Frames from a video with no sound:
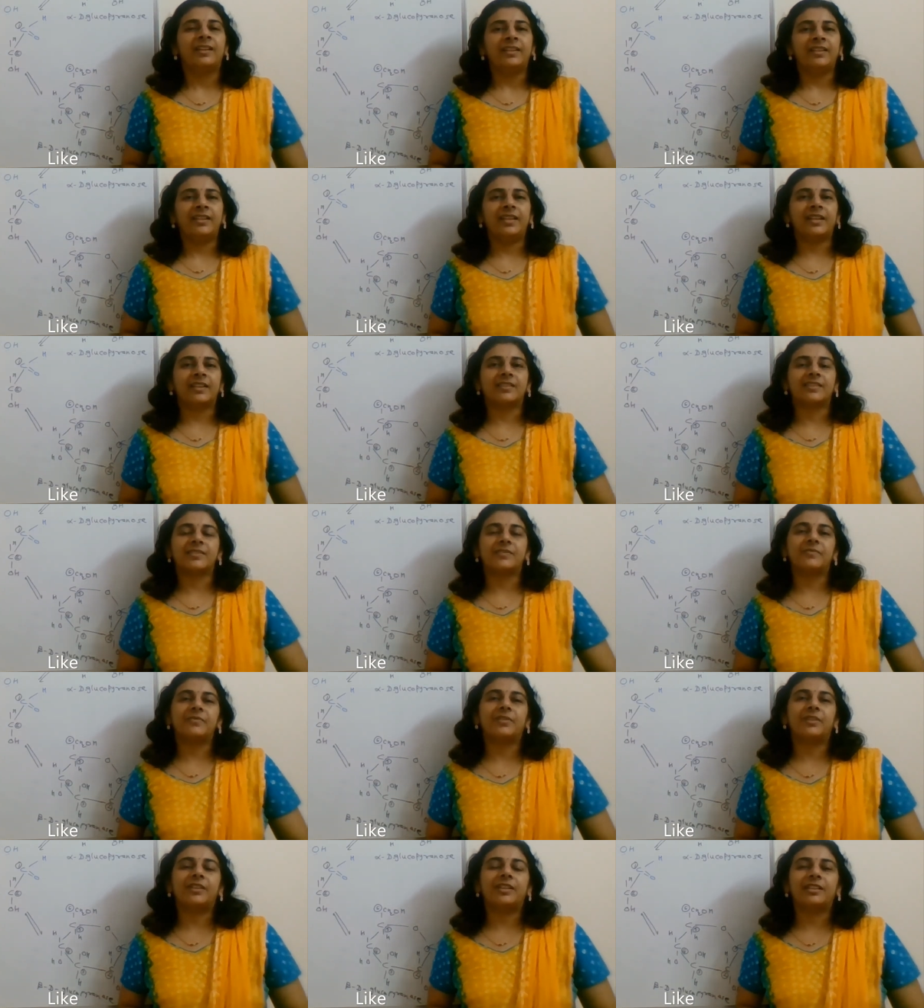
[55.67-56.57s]

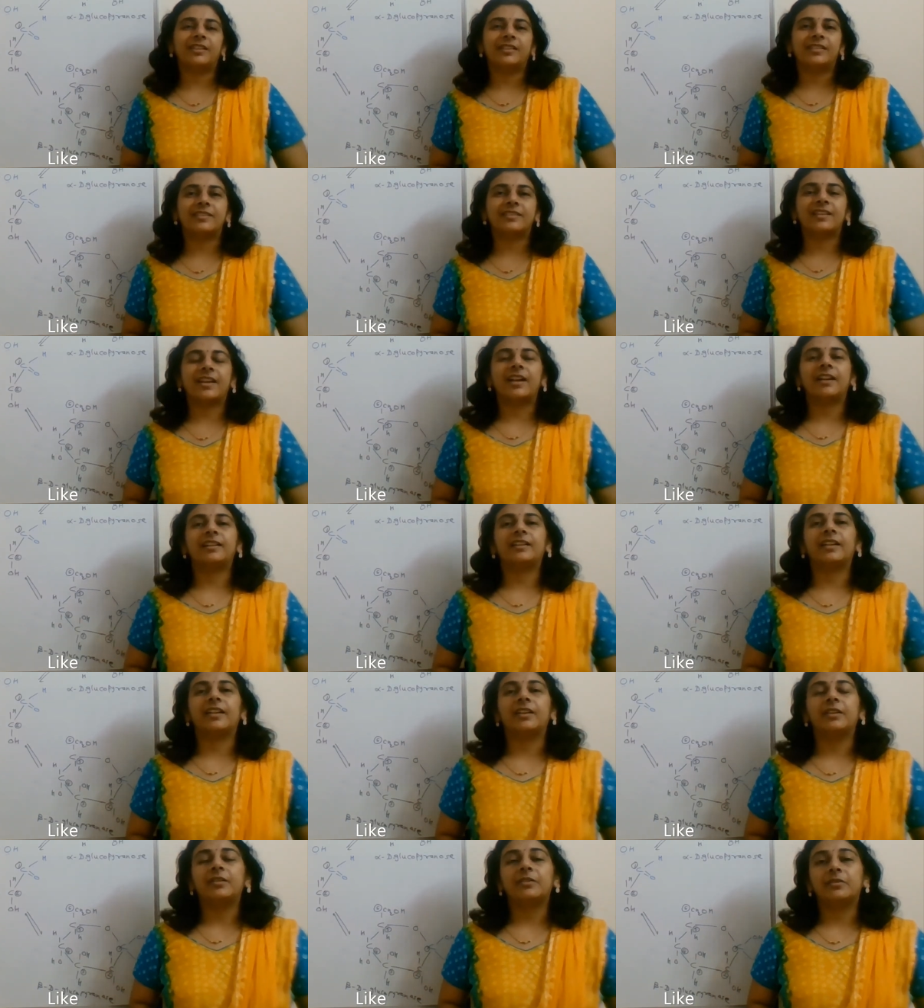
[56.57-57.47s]
Yes, for
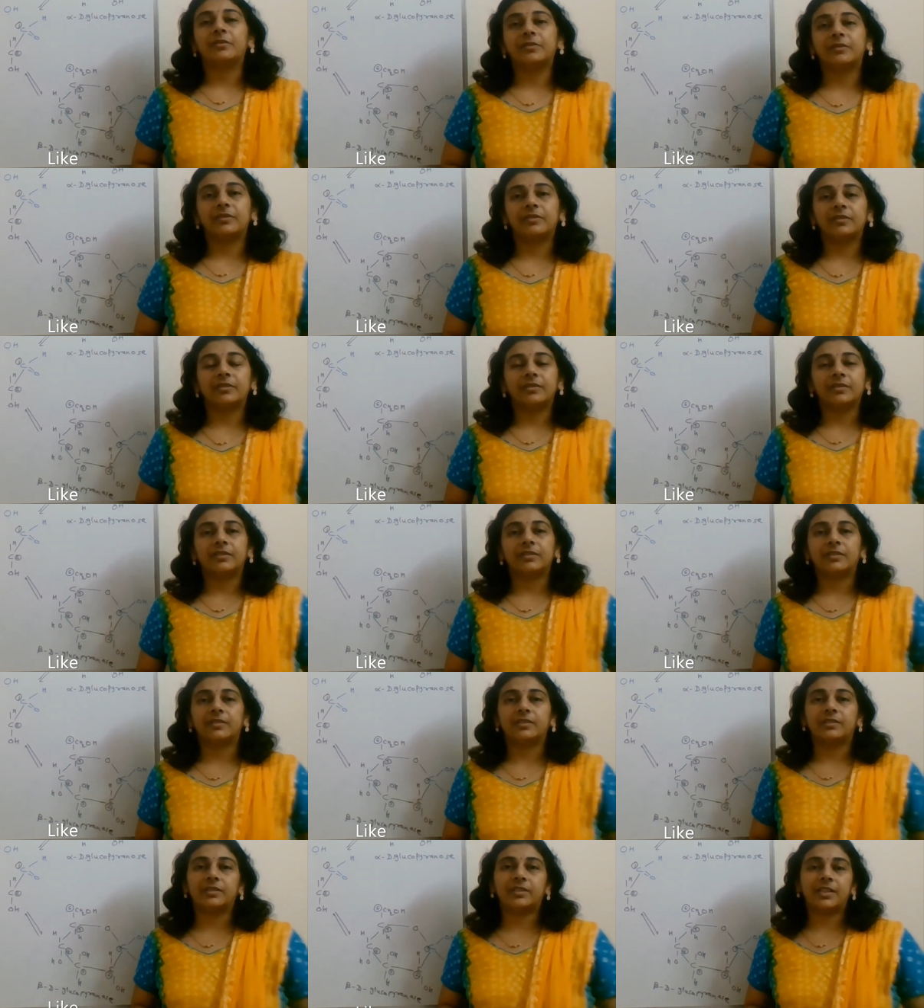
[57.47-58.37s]
understanding
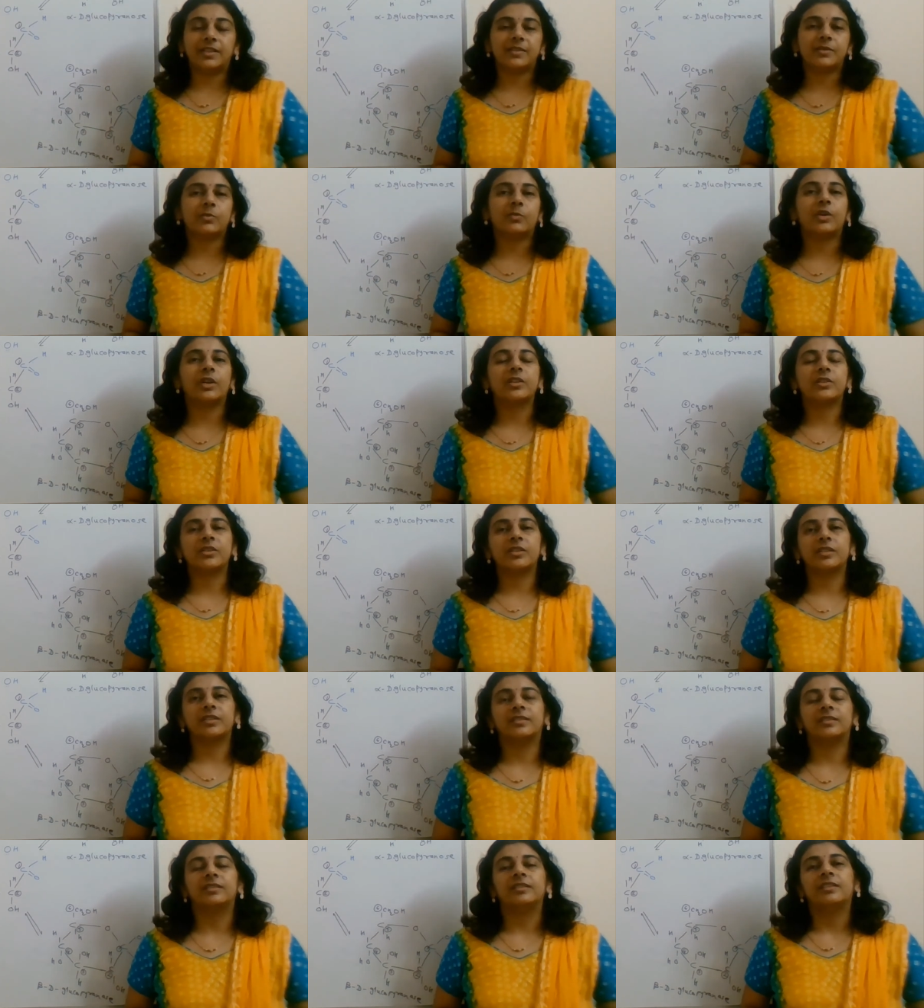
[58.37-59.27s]
this
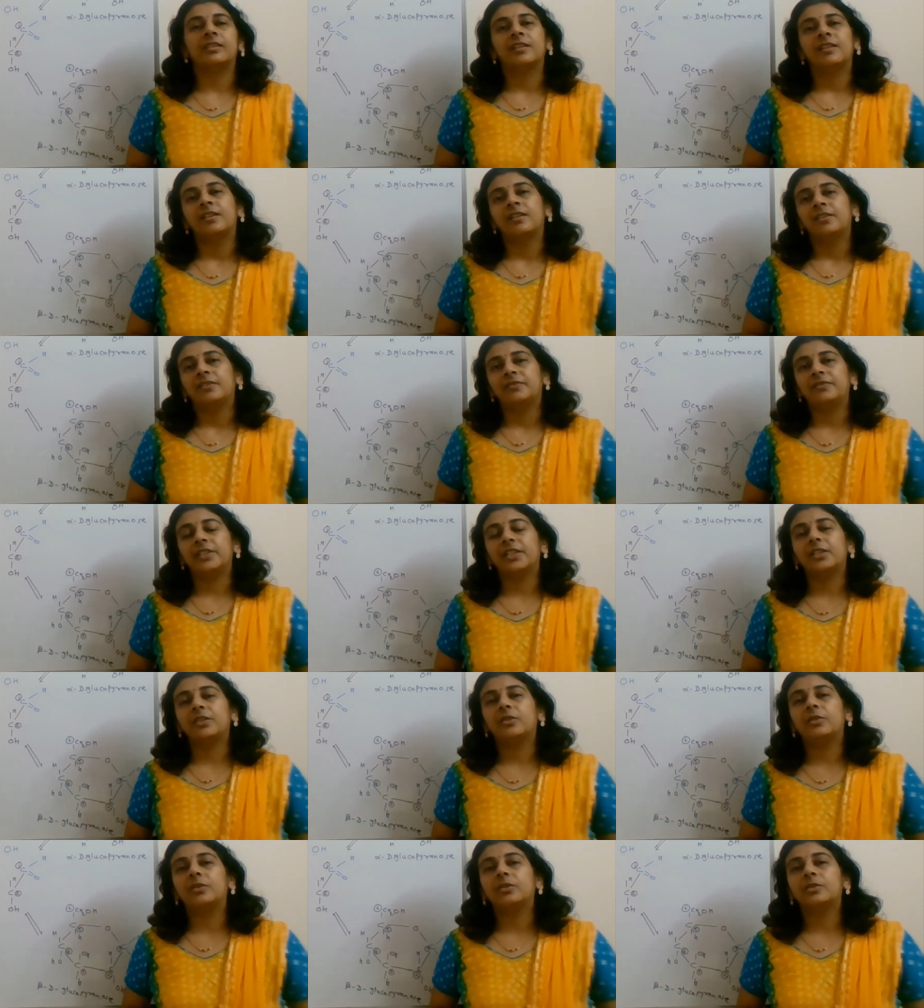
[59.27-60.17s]
question,
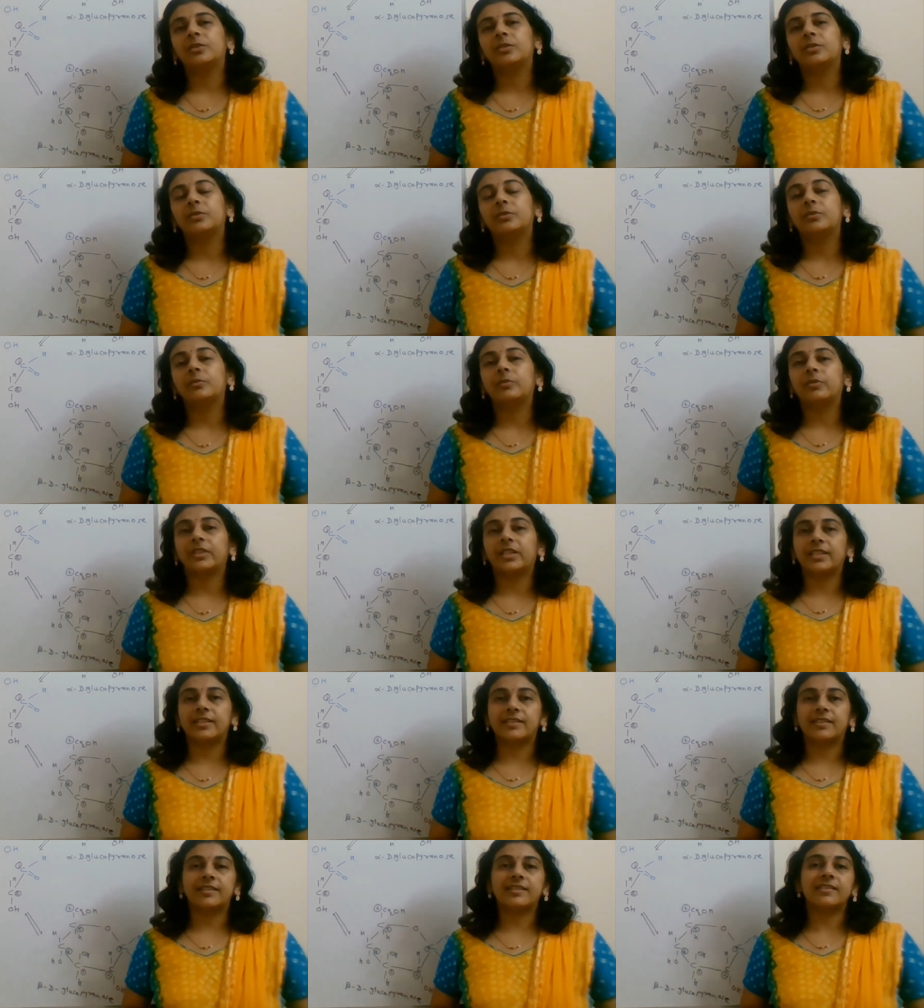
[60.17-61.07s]
we'll go through what
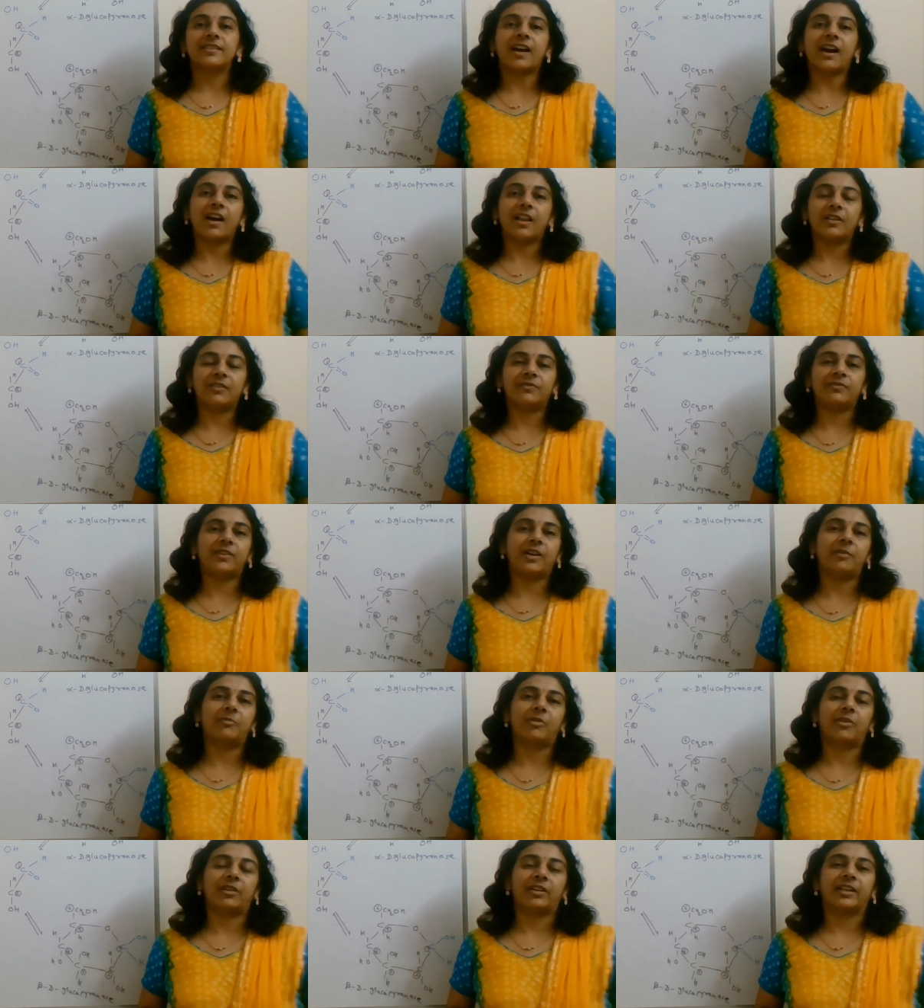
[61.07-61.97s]
is this
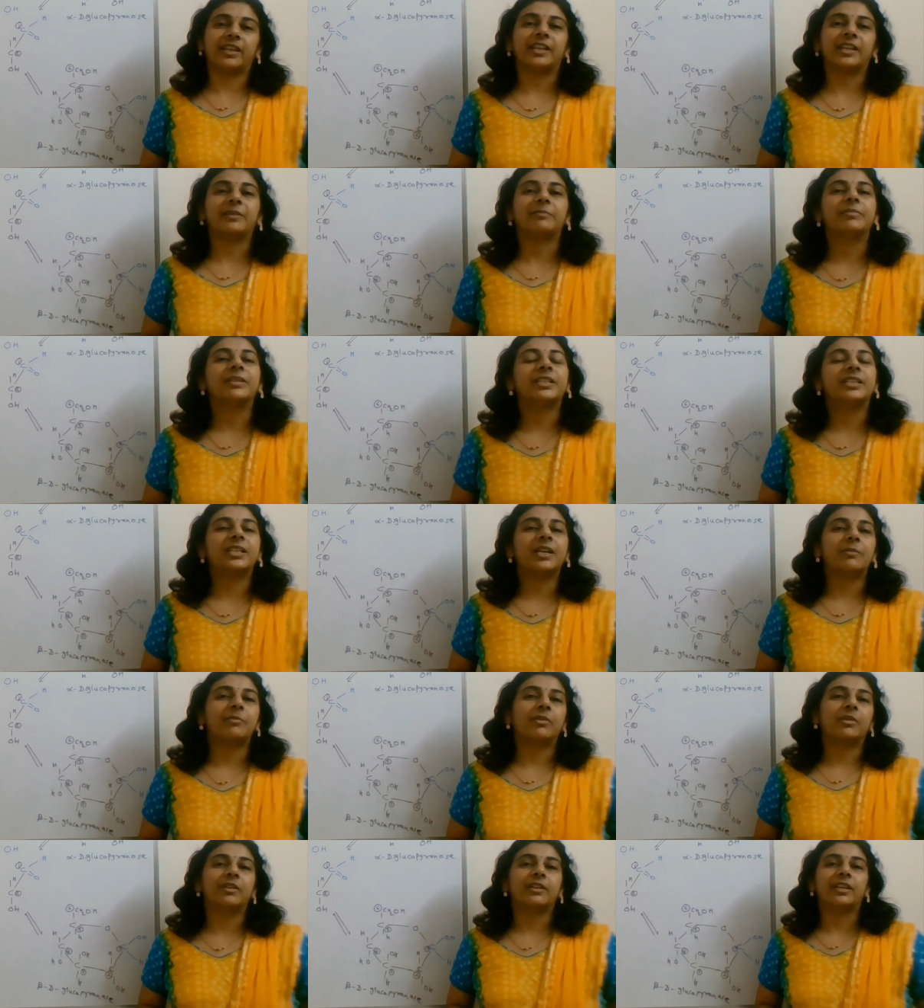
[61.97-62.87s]
alpha bonding, beta
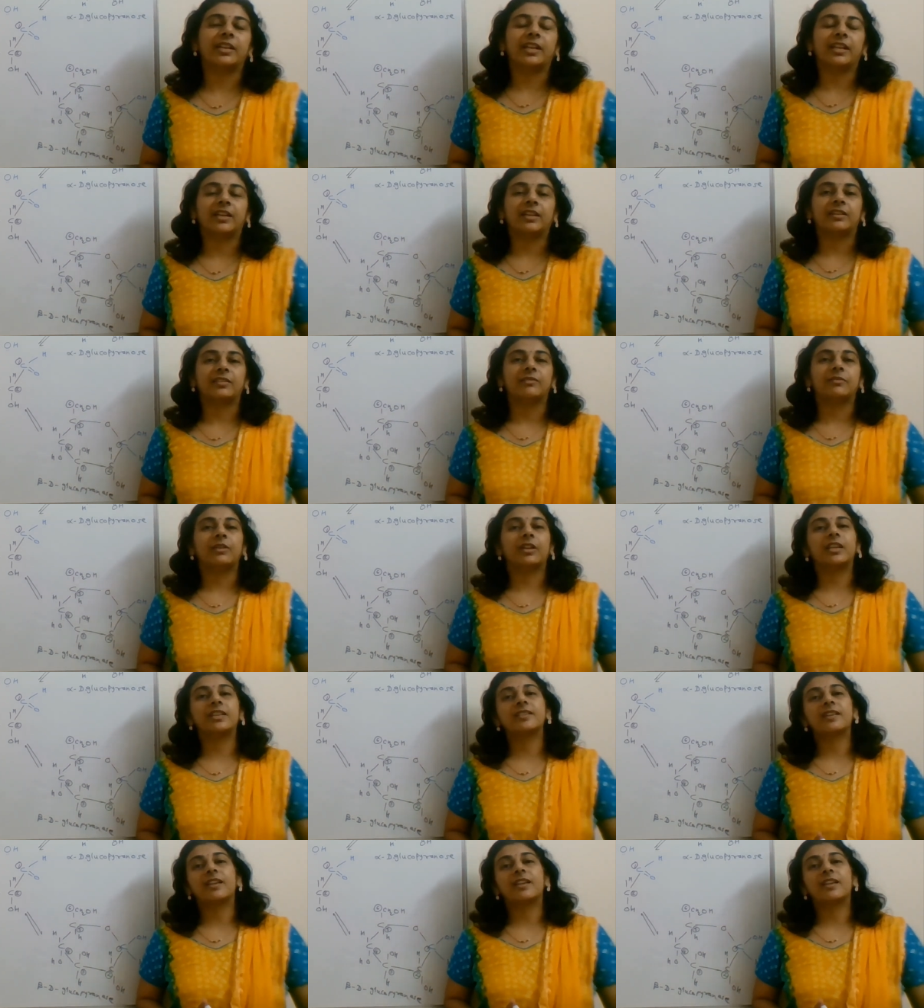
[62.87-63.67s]
bonding, what is